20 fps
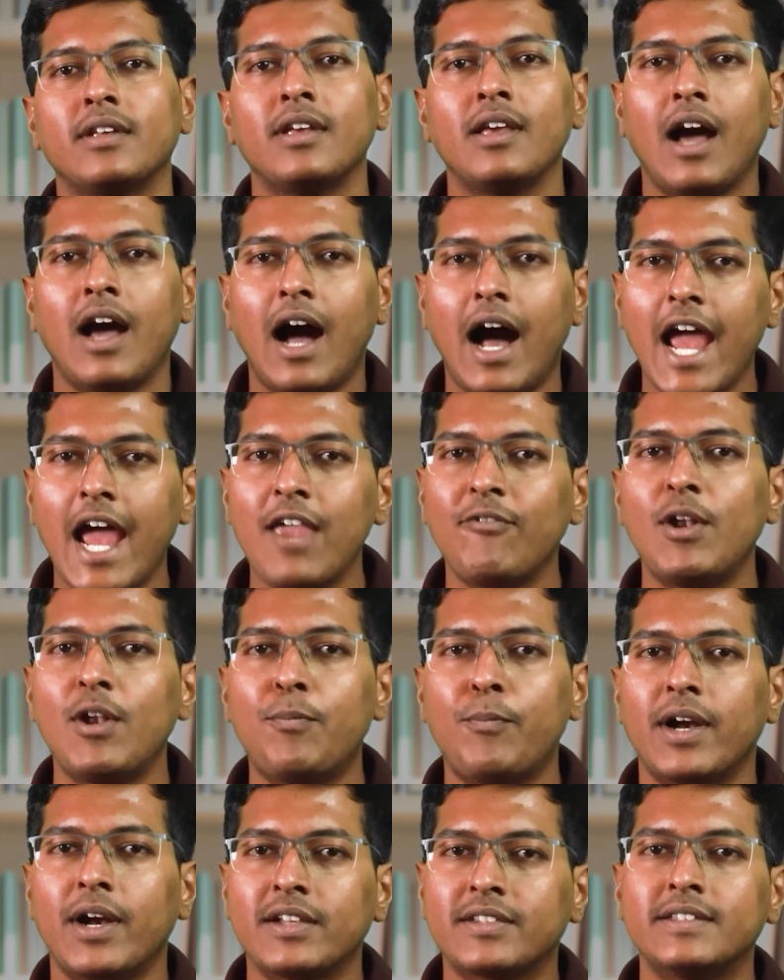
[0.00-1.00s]
I will
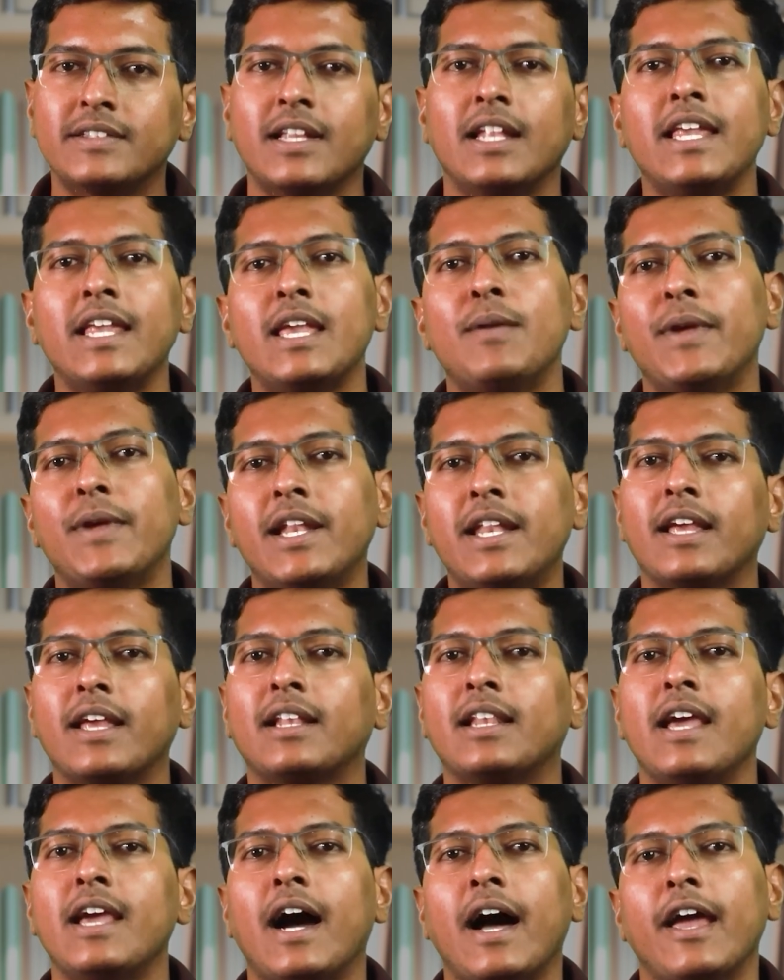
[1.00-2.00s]
personally immediately
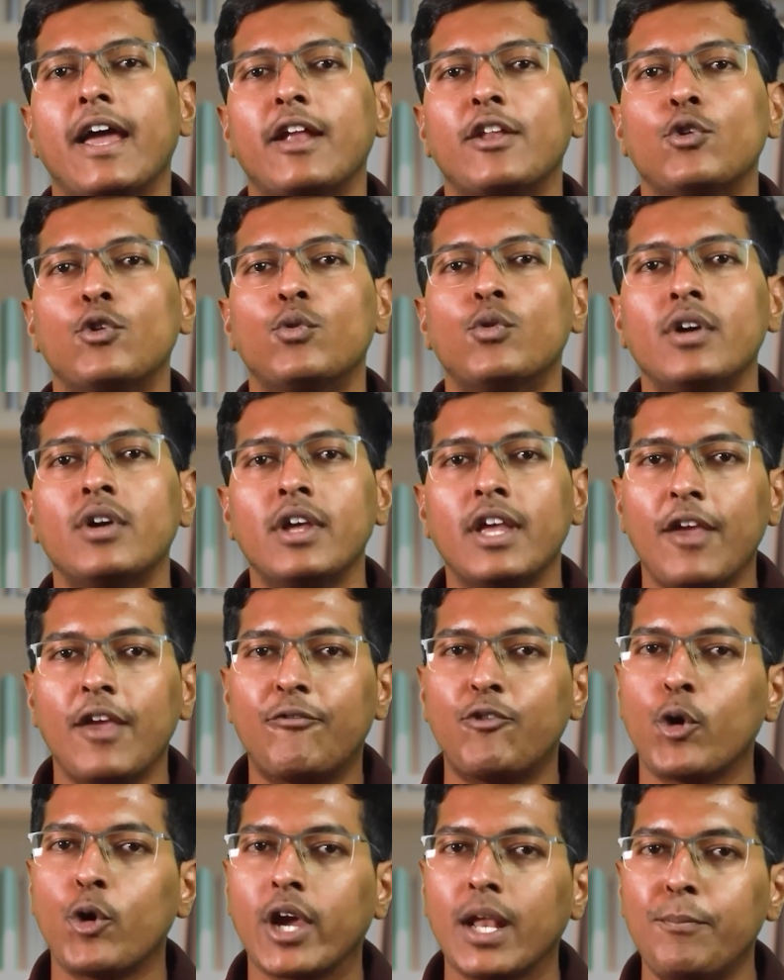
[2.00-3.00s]
hire you if you
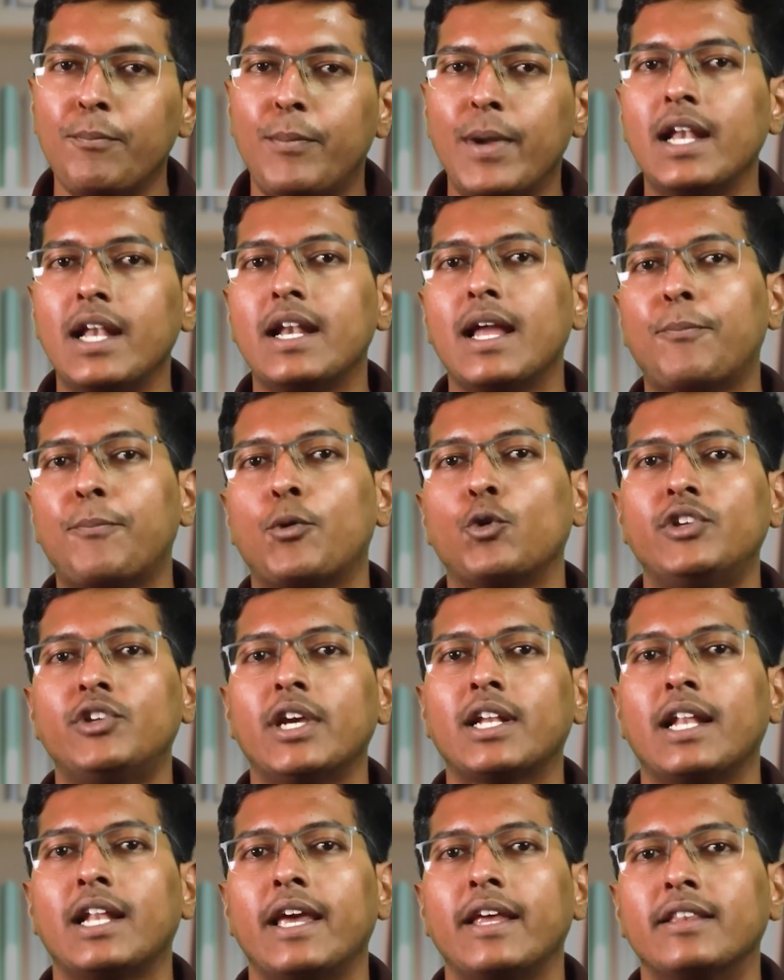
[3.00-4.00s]
can build a project
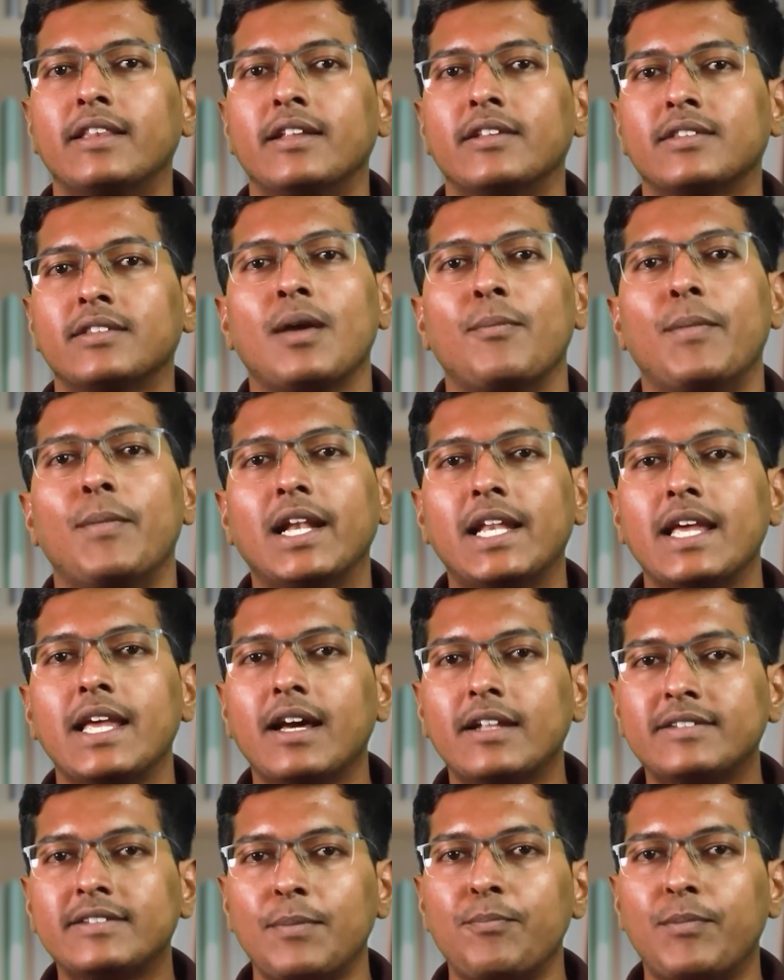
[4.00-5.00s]
like this. Building a
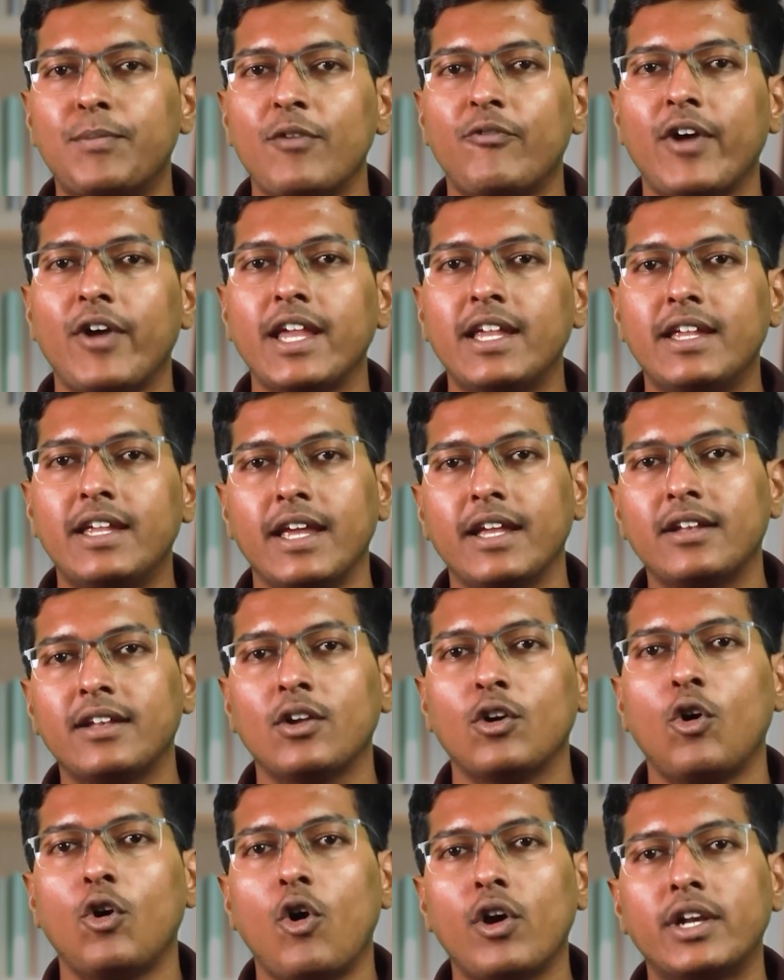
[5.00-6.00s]
simplified Git
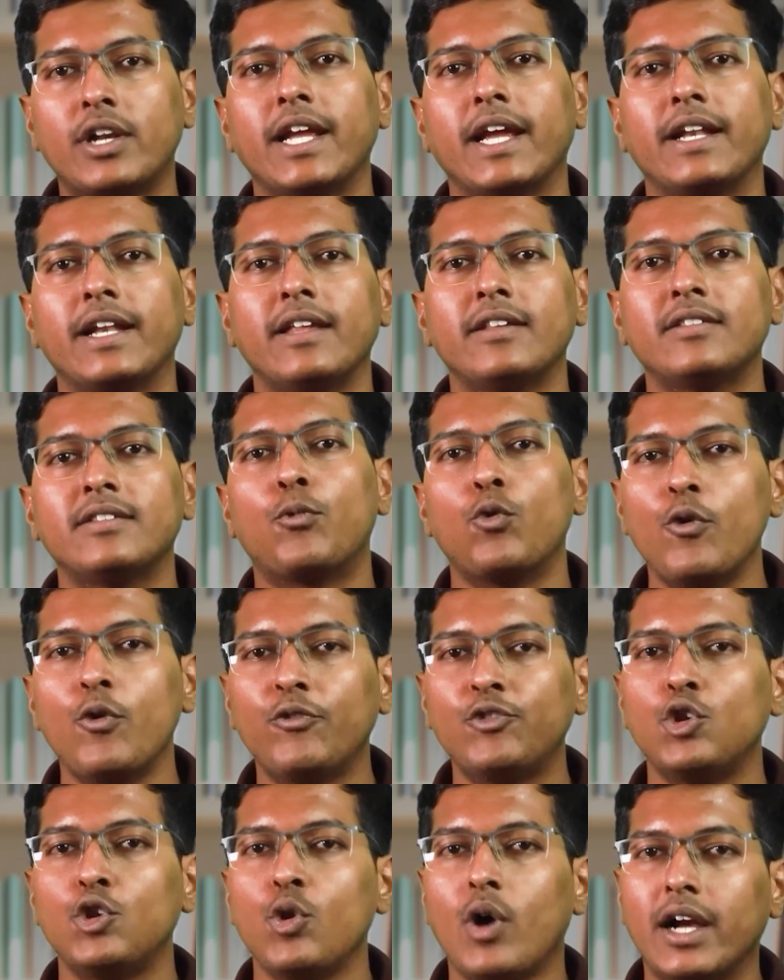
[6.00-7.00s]
or Redis
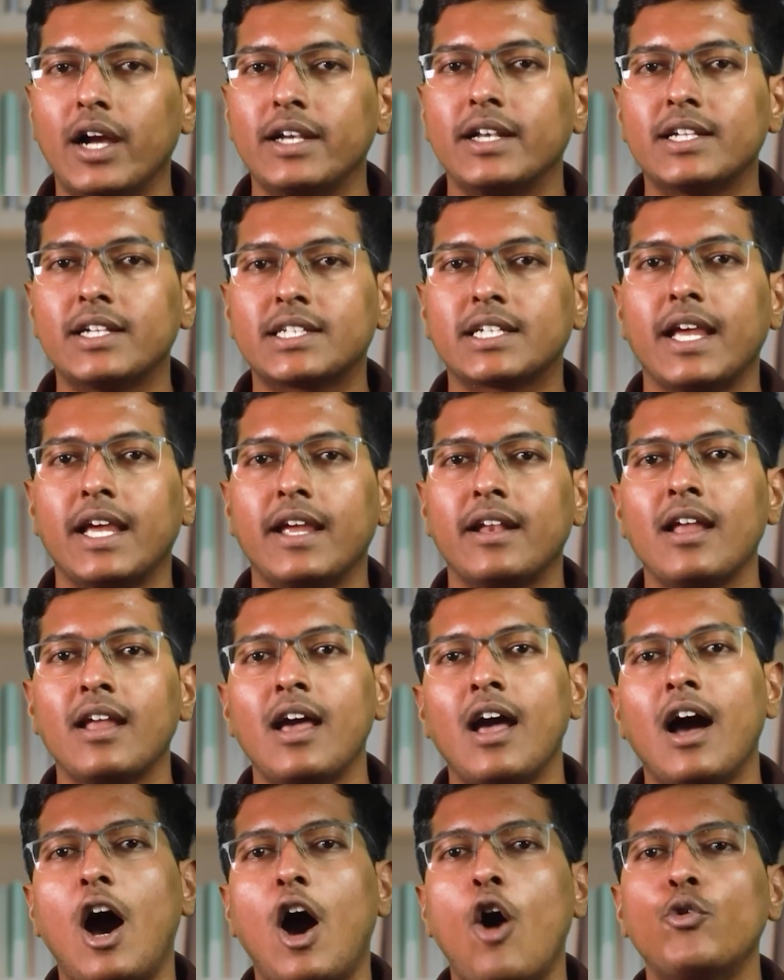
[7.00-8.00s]
proves you understand
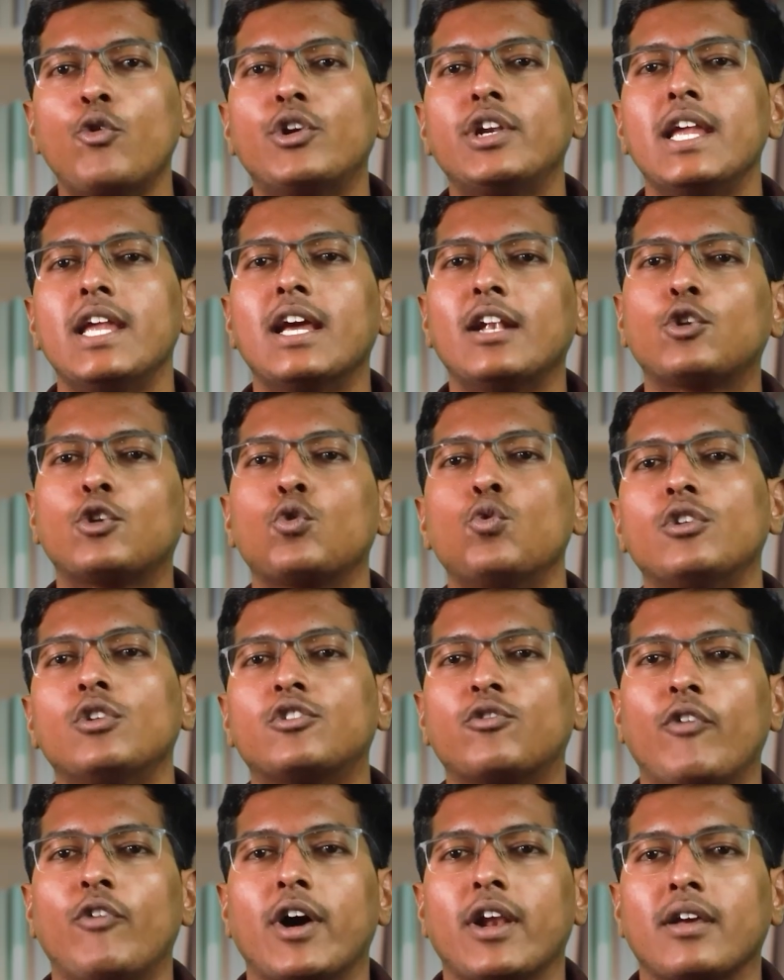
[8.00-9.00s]
how real
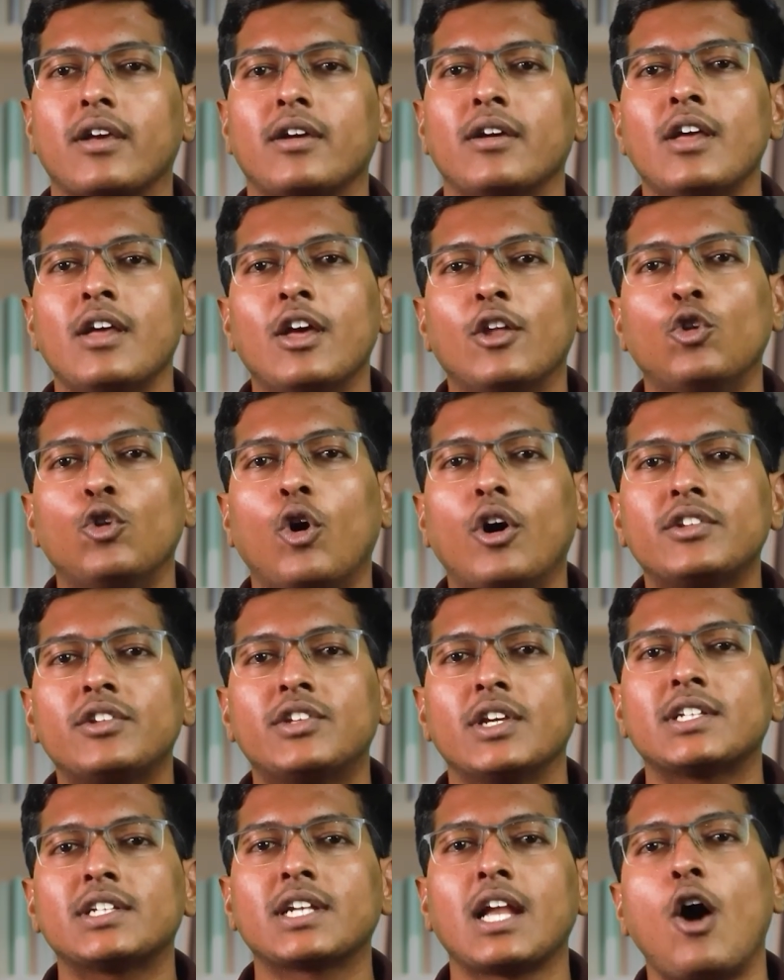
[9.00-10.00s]
tools work, not
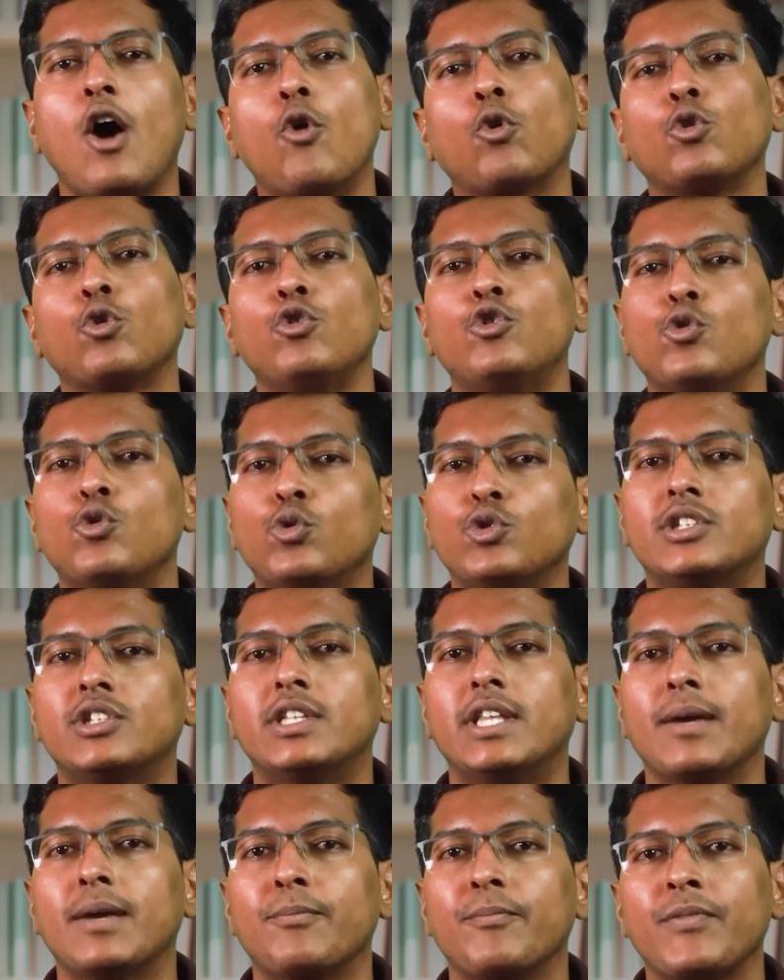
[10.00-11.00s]
just how to use
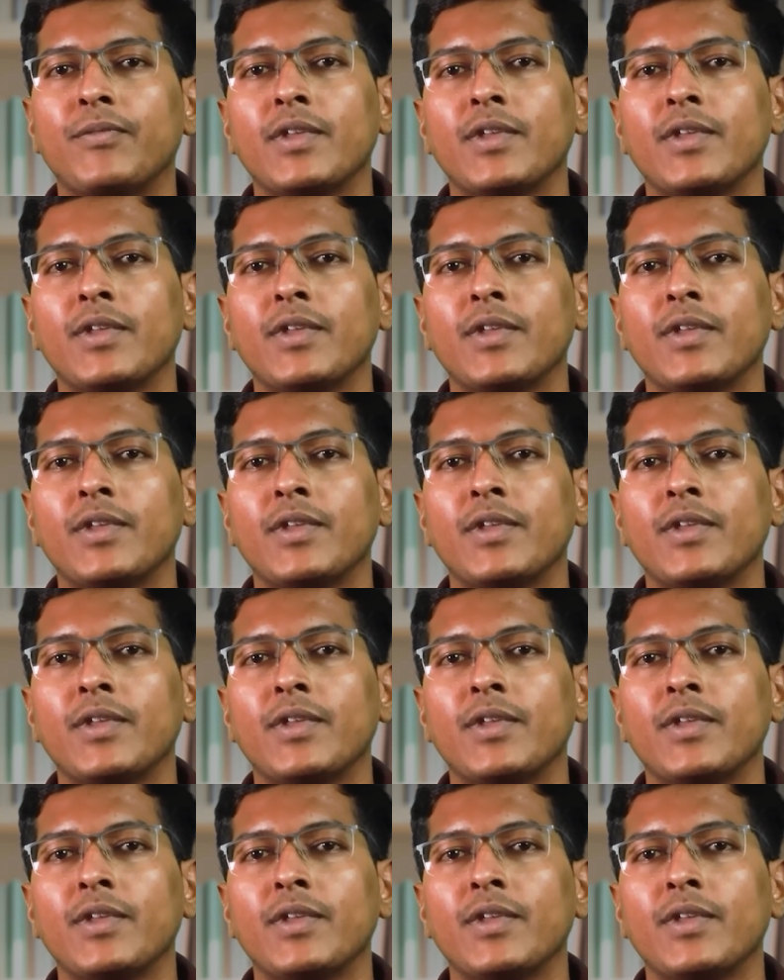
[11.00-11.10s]
them.